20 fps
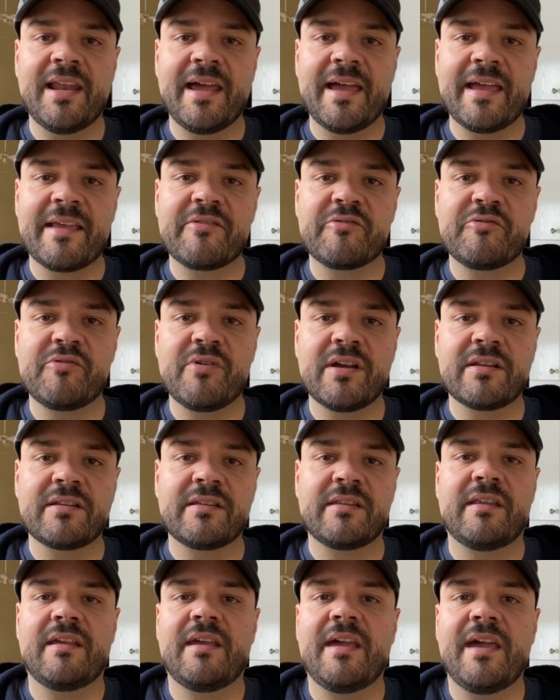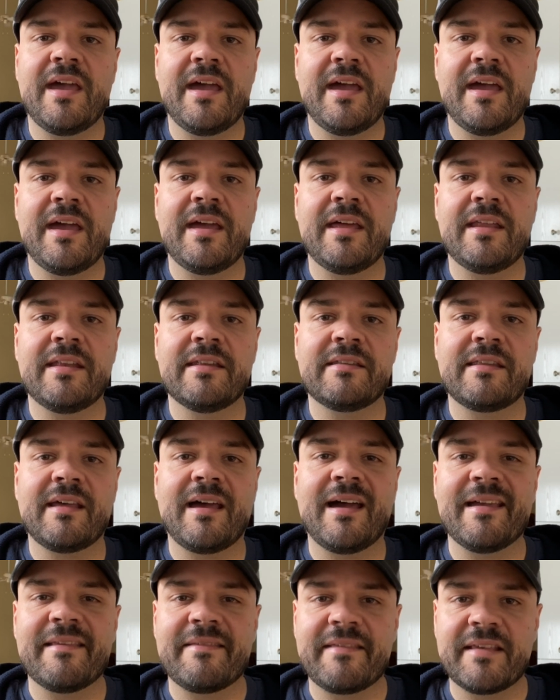extract, and
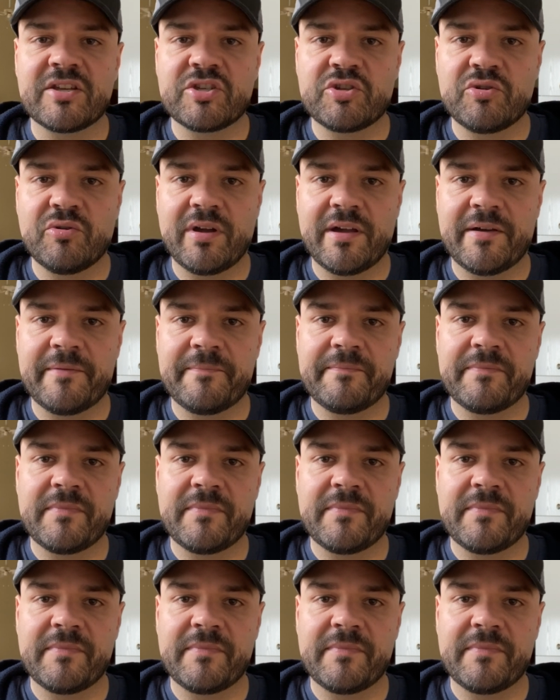icing sugar.